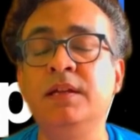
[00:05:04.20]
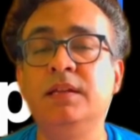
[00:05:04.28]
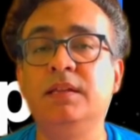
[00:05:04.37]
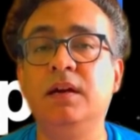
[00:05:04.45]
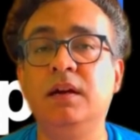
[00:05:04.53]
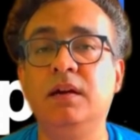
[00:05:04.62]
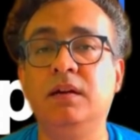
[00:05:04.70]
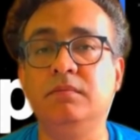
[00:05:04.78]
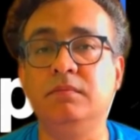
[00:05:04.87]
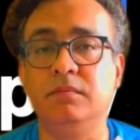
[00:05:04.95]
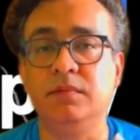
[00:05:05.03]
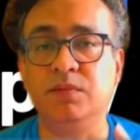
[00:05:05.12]
the
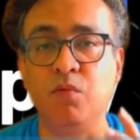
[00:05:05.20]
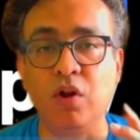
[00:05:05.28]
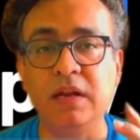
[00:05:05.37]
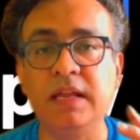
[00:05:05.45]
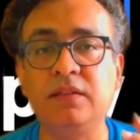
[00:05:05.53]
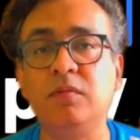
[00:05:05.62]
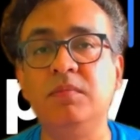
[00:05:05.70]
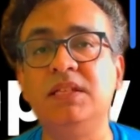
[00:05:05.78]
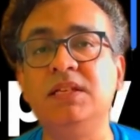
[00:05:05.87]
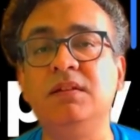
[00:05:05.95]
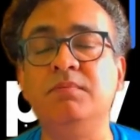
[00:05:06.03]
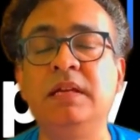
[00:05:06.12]
smallness of the
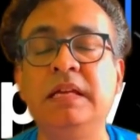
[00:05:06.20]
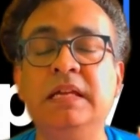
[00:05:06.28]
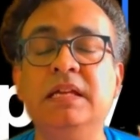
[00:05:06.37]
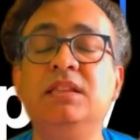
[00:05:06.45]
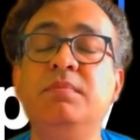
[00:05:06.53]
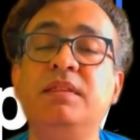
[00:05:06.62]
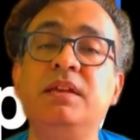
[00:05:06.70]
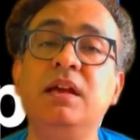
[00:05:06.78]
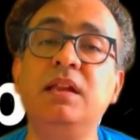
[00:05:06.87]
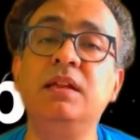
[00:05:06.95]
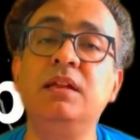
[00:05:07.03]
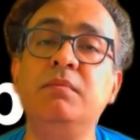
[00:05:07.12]
chip is
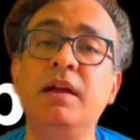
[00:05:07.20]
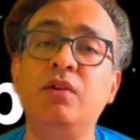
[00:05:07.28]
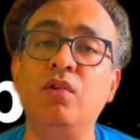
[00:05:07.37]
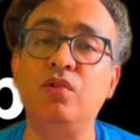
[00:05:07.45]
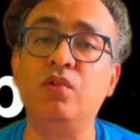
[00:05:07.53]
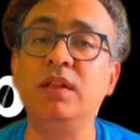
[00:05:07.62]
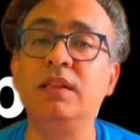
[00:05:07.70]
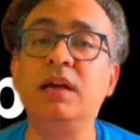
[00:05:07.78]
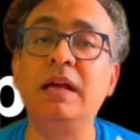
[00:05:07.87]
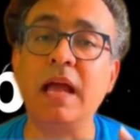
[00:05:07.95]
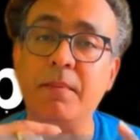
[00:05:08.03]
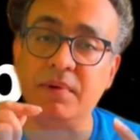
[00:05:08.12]
basically by controlling the
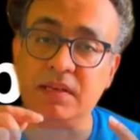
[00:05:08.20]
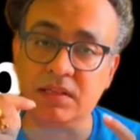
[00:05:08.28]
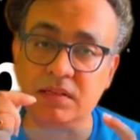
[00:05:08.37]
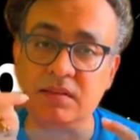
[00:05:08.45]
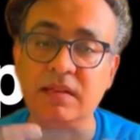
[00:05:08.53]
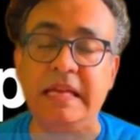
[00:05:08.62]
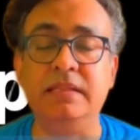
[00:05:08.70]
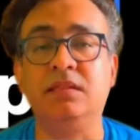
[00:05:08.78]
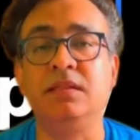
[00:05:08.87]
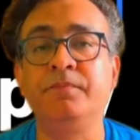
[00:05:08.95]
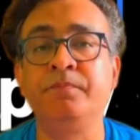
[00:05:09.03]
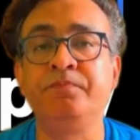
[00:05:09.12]
aperture
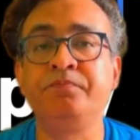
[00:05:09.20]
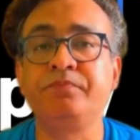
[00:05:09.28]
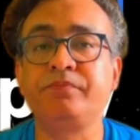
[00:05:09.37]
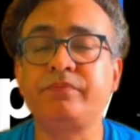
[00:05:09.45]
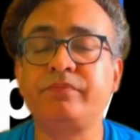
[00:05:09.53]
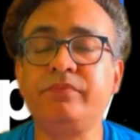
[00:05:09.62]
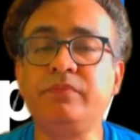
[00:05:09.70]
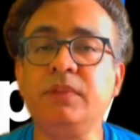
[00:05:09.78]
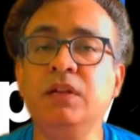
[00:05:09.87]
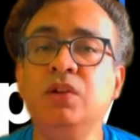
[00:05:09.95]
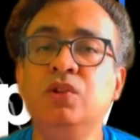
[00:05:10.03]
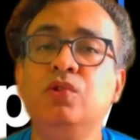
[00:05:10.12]
size.
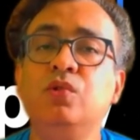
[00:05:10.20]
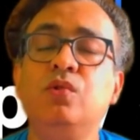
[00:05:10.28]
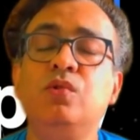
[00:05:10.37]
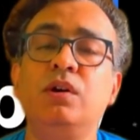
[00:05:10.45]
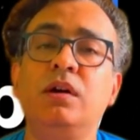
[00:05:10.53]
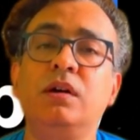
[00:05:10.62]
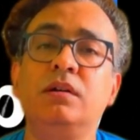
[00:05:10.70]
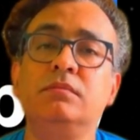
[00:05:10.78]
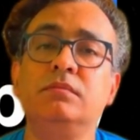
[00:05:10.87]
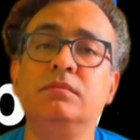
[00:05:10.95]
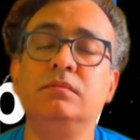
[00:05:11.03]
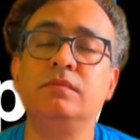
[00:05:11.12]
So
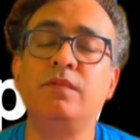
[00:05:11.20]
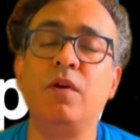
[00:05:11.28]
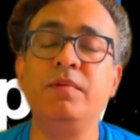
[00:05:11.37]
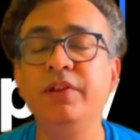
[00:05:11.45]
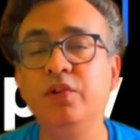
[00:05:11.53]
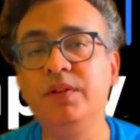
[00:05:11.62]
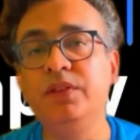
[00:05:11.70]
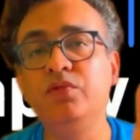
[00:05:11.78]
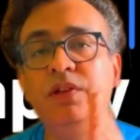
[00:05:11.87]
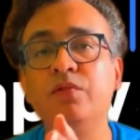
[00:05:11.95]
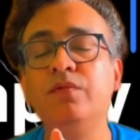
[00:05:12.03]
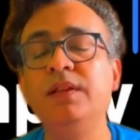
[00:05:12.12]
from DUV to
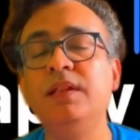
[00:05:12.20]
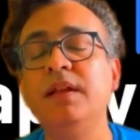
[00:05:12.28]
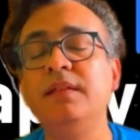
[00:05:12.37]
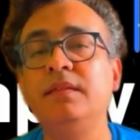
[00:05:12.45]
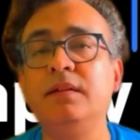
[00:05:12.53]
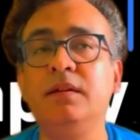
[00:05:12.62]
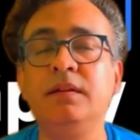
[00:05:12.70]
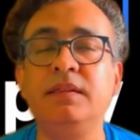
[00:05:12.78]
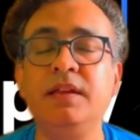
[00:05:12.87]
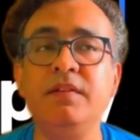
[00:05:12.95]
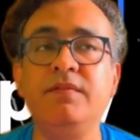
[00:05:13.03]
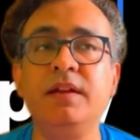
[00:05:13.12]
UV, there is a
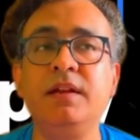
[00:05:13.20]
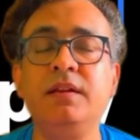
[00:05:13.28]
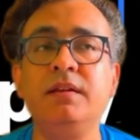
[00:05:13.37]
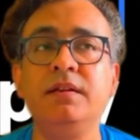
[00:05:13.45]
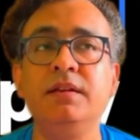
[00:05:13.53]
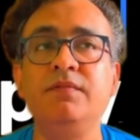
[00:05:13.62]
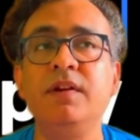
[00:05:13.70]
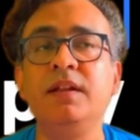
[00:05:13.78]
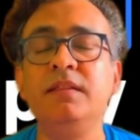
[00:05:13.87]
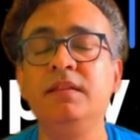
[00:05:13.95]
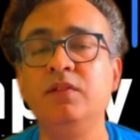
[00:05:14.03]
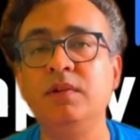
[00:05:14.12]
significant
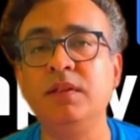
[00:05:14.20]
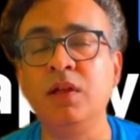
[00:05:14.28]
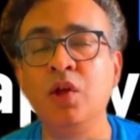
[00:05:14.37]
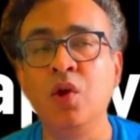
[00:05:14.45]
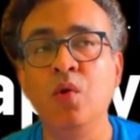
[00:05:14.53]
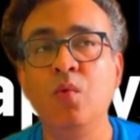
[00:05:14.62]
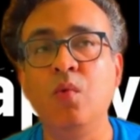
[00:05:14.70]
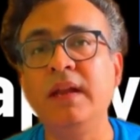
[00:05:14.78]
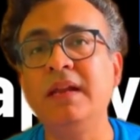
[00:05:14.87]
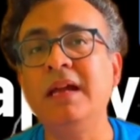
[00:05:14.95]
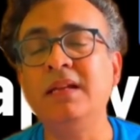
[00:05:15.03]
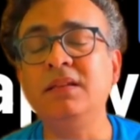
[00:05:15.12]
difference. It was
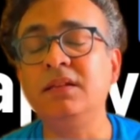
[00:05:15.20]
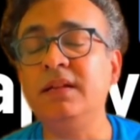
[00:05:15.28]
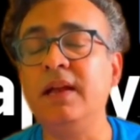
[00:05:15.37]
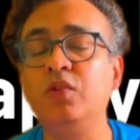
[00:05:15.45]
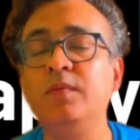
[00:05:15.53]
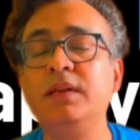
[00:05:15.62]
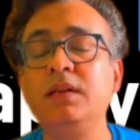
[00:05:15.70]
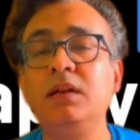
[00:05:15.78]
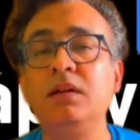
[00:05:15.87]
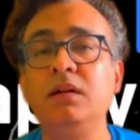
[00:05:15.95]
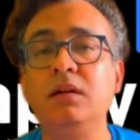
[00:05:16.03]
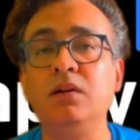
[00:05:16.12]
193
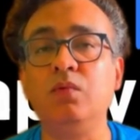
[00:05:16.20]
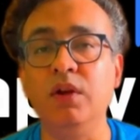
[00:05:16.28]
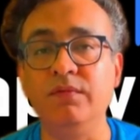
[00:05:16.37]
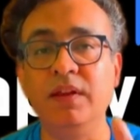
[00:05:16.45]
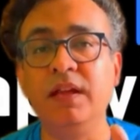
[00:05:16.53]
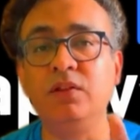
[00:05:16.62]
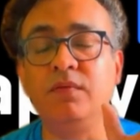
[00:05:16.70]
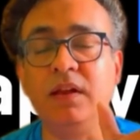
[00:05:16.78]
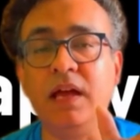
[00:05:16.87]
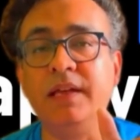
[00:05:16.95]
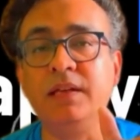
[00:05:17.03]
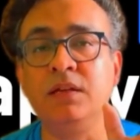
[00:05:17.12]
nanometer wavelength of
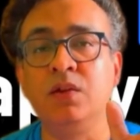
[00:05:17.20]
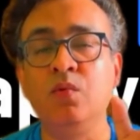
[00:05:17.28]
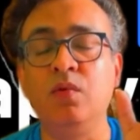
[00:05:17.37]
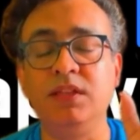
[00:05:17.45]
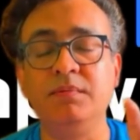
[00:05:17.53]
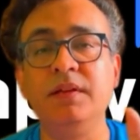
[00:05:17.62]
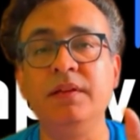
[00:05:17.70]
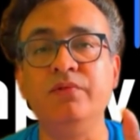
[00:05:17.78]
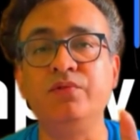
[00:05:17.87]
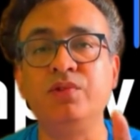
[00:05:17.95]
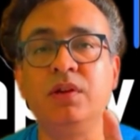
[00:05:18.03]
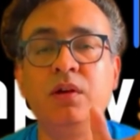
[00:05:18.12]
light was being
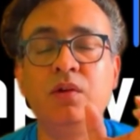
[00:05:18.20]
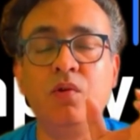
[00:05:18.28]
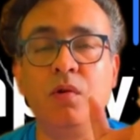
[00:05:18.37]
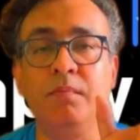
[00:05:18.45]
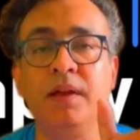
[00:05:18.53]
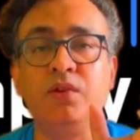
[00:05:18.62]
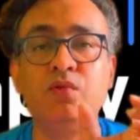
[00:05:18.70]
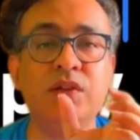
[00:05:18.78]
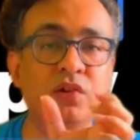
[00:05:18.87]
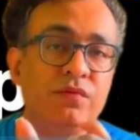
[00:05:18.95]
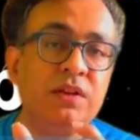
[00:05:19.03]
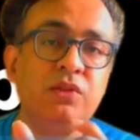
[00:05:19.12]
used compared to
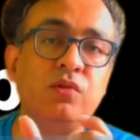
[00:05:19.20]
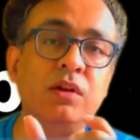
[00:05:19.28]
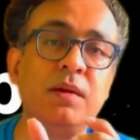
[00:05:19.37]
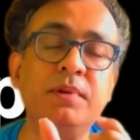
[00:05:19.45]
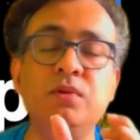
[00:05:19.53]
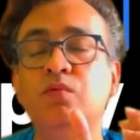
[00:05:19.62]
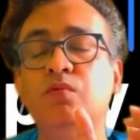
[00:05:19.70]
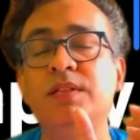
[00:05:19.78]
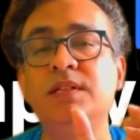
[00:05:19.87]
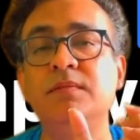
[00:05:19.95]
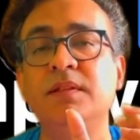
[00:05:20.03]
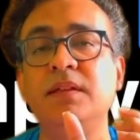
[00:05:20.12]
UV lithography, which
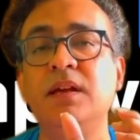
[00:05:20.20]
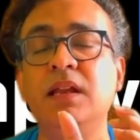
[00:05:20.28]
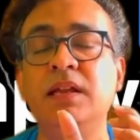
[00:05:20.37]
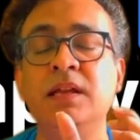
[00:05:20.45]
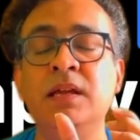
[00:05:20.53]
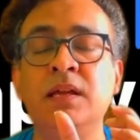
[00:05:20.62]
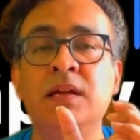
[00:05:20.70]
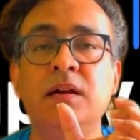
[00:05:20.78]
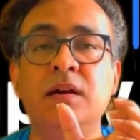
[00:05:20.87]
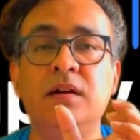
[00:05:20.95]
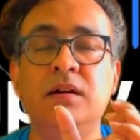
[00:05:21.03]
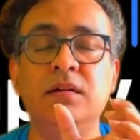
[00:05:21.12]
is basically
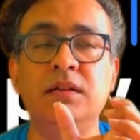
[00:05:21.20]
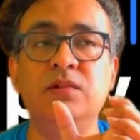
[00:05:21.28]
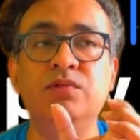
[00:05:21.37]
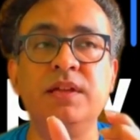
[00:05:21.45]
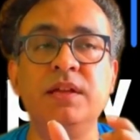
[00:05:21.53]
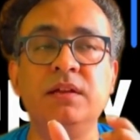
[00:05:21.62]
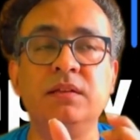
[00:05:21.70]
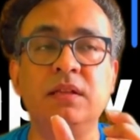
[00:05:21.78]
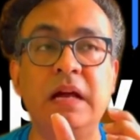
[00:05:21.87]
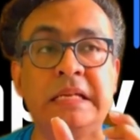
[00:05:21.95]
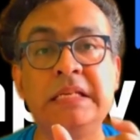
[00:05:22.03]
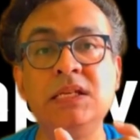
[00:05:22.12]
using
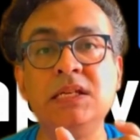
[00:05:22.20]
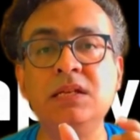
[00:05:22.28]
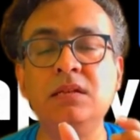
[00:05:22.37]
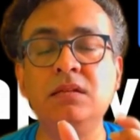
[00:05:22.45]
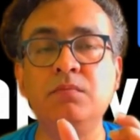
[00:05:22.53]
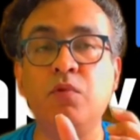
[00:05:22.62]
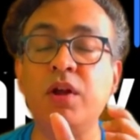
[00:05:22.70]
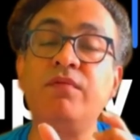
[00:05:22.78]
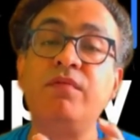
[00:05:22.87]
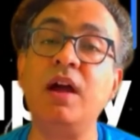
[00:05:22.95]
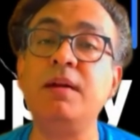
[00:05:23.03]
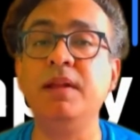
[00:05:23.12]
30.5
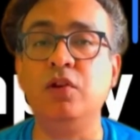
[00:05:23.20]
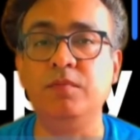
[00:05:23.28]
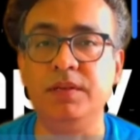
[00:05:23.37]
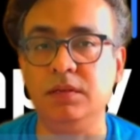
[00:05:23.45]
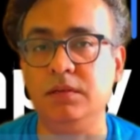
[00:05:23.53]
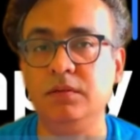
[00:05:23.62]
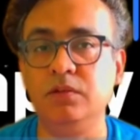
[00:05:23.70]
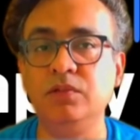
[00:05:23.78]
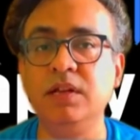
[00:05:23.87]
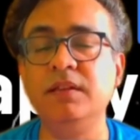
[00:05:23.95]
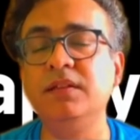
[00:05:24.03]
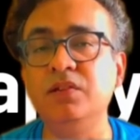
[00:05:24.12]
nanometer. So
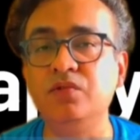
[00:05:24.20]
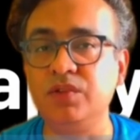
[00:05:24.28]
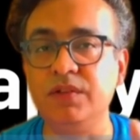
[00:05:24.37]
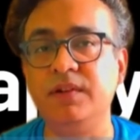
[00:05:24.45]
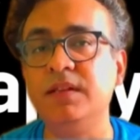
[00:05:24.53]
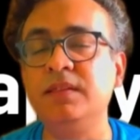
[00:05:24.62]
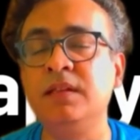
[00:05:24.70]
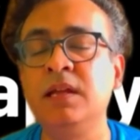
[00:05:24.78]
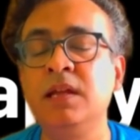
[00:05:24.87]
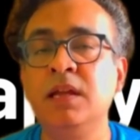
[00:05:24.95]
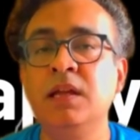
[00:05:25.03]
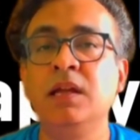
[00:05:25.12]
there is a huge difference,
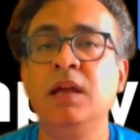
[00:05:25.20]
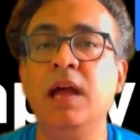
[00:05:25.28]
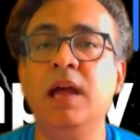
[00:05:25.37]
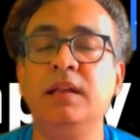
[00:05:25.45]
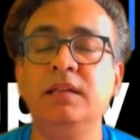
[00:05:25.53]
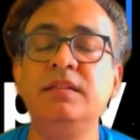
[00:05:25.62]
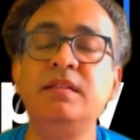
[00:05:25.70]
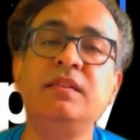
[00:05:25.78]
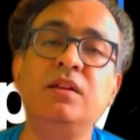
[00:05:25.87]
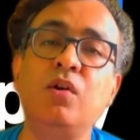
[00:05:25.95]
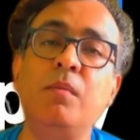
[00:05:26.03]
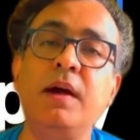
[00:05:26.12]
and this is the
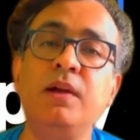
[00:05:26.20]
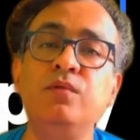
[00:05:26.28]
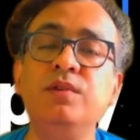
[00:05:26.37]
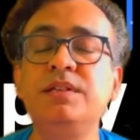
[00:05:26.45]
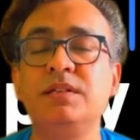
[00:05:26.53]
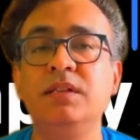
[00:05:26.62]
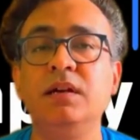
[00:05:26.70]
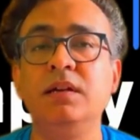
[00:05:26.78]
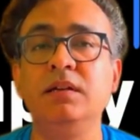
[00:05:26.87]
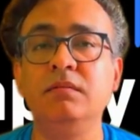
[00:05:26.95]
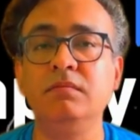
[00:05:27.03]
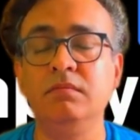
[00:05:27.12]
norm by which
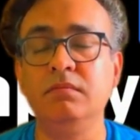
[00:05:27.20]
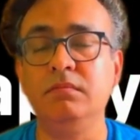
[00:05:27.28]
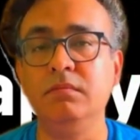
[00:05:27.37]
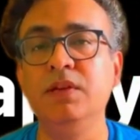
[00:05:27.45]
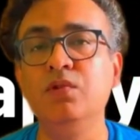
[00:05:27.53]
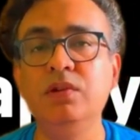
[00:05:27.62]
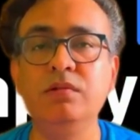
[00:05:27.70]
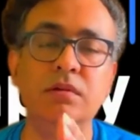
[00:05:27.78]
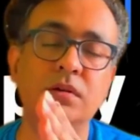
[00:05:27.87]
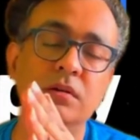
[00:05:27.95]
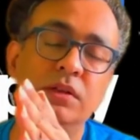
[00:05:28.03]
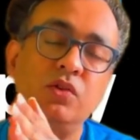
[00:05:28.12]
the new
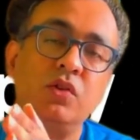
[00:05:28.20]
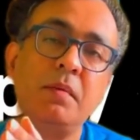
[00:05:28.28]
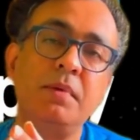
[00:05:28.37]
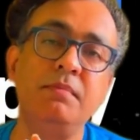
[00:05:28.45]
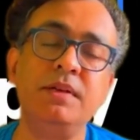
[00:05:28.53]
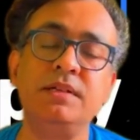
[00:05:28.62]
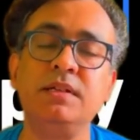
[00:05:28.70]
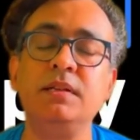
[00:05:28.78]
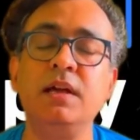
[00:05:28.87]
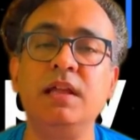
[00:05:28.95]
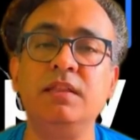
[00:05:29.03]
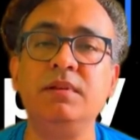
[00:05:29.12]
lithography machine
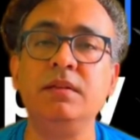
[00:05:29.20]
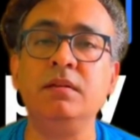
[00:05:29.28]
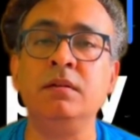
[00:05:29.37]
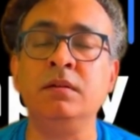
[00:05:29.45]
has been